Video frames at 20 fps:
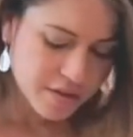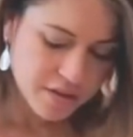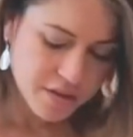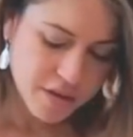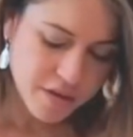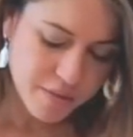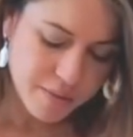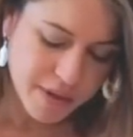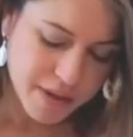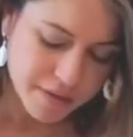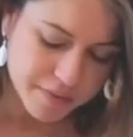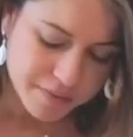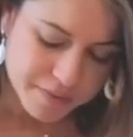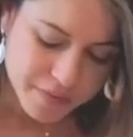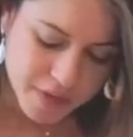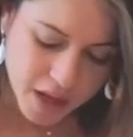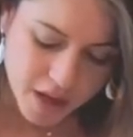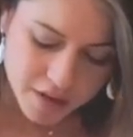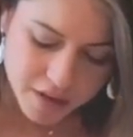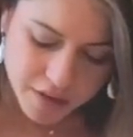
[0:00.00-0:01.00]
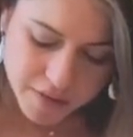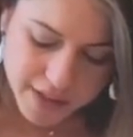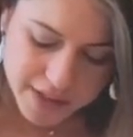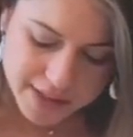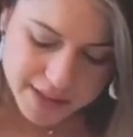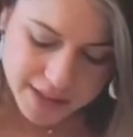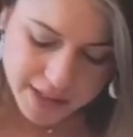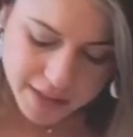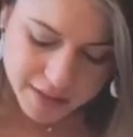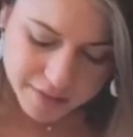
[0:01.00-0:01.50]
Oh well. Oh no,
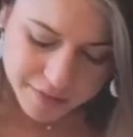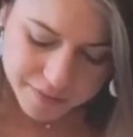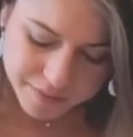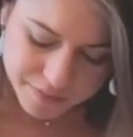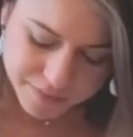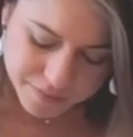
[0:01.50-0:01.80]
that's here.